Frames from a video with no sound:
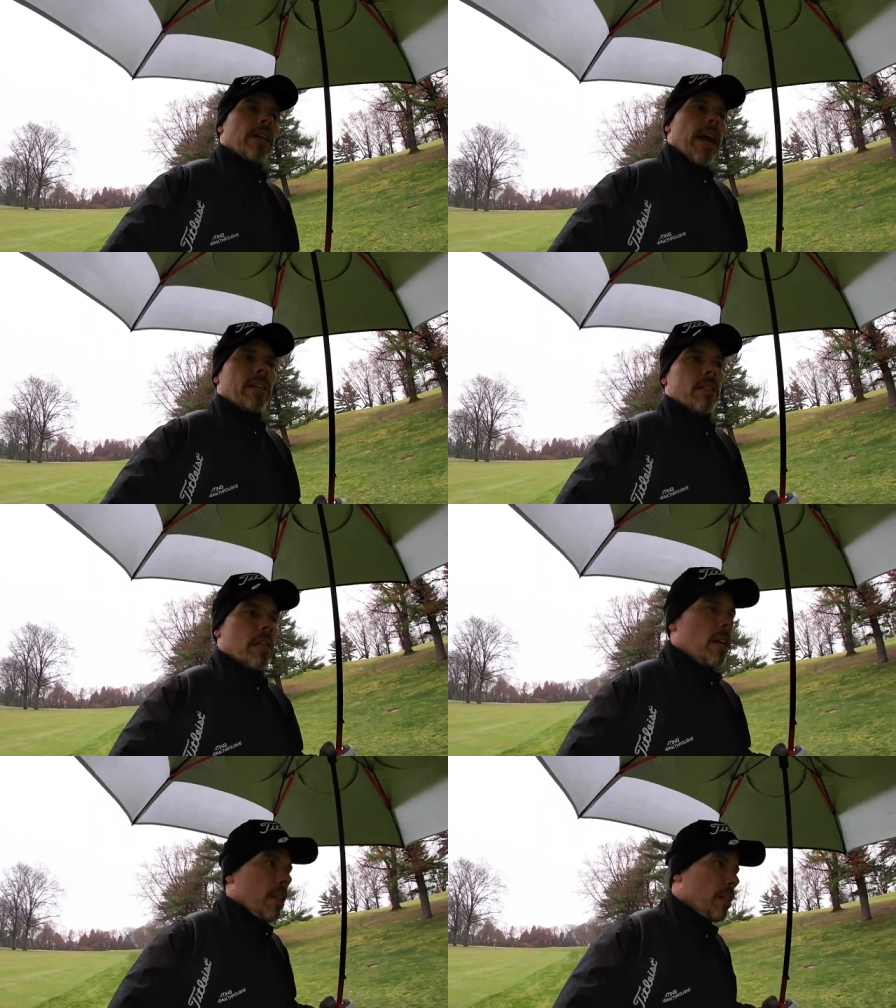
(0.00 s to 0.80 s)

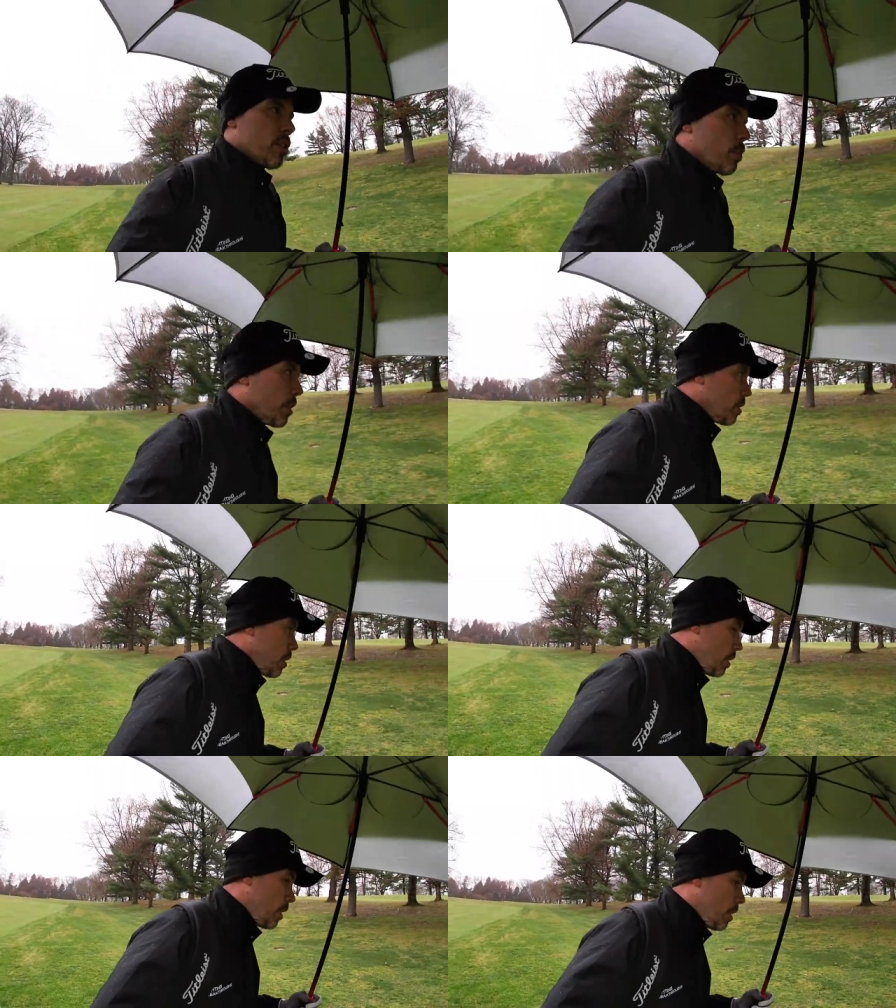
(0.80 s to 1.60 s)
as this one
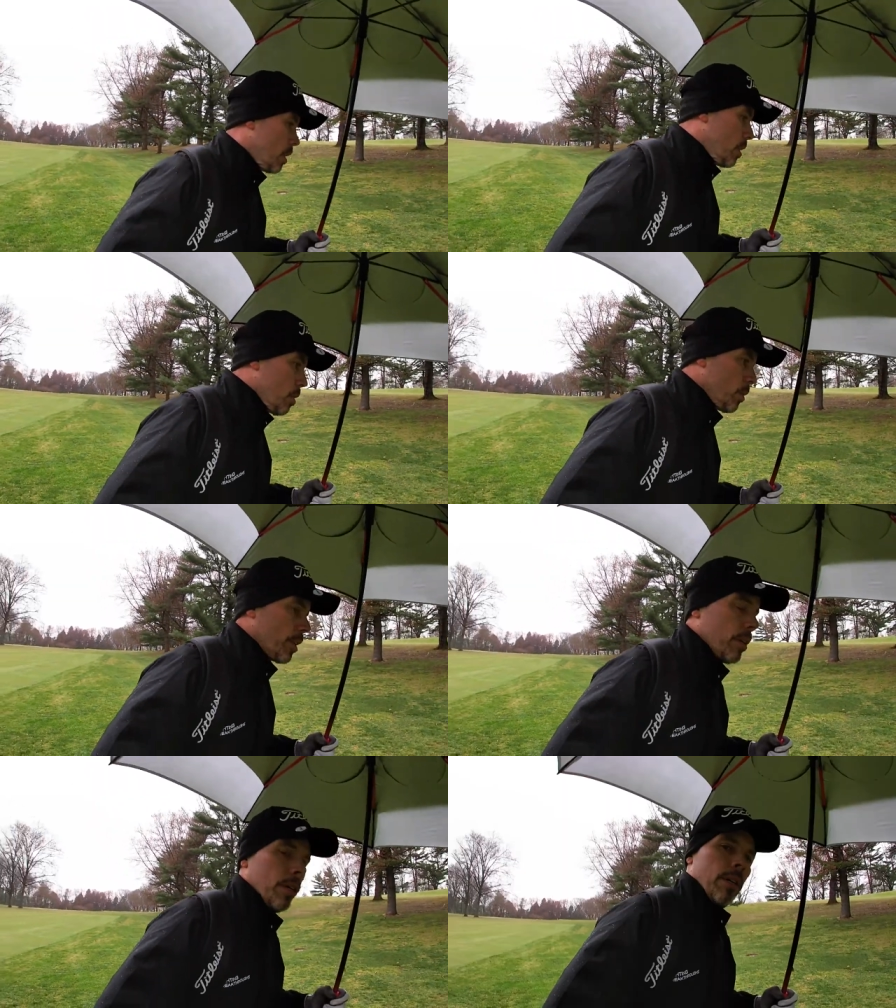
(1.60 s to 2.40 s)
would.